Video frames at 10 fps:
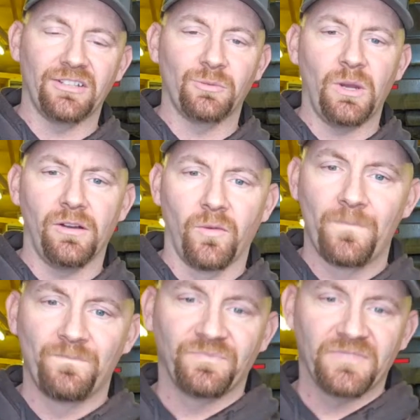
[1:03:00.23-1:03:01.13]
12.
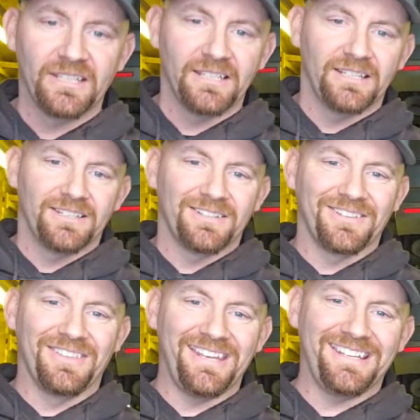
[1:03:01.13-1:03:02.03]

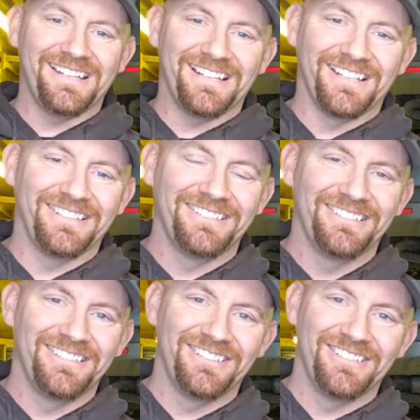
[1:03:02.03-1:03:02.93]

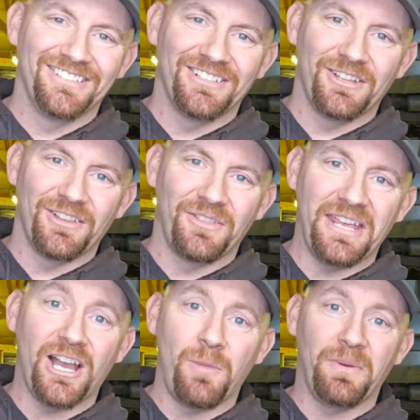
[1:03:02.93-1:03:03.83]
They
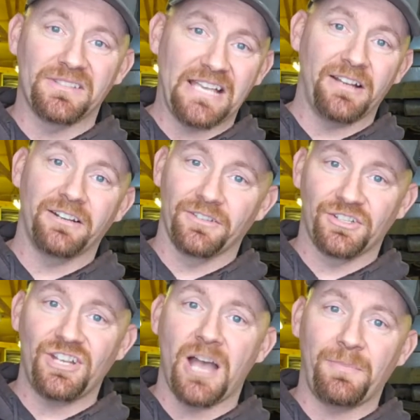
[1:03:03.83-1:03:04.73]
help us out here in the
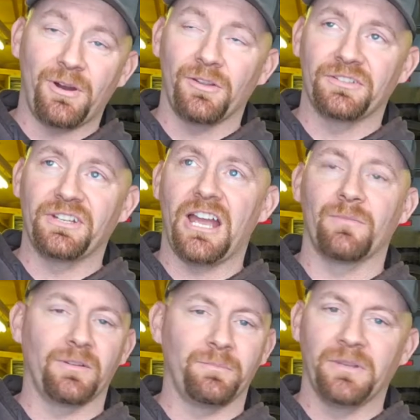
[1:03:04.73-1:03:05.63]
shop all the time.
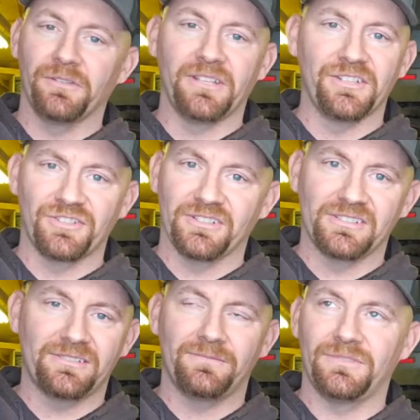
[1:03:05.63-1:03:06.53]
They're building
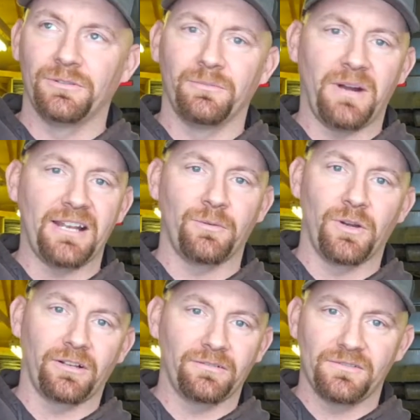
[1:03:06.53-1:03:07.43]
engines, doing body
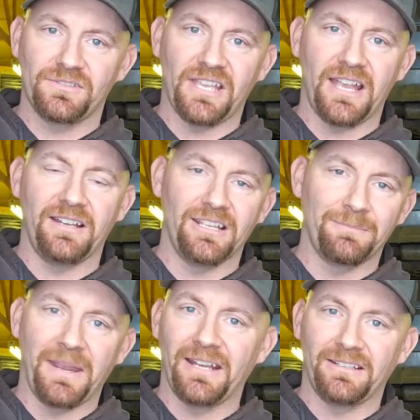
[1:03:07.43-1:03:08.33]
work, sanding,
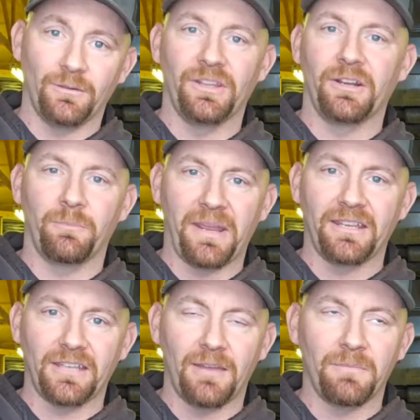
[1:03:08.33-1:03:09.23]
paint. Well, they don't
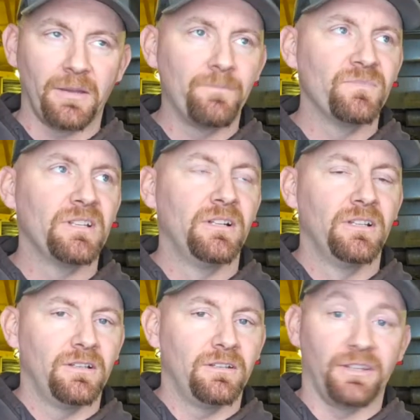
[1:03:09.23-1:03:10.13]
paint yet, but
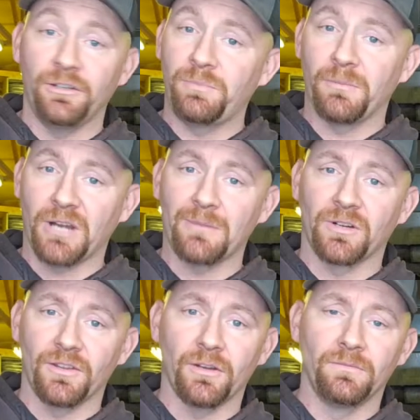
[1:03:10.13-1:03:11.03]
they do put primer
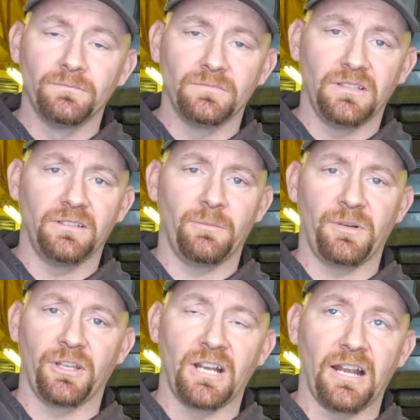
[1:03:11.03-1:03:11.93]
on though. They're
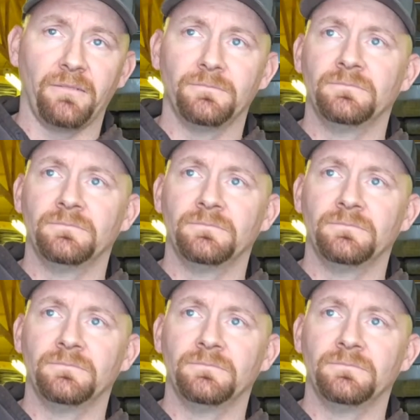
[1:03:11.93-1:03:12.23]
pretty good at it.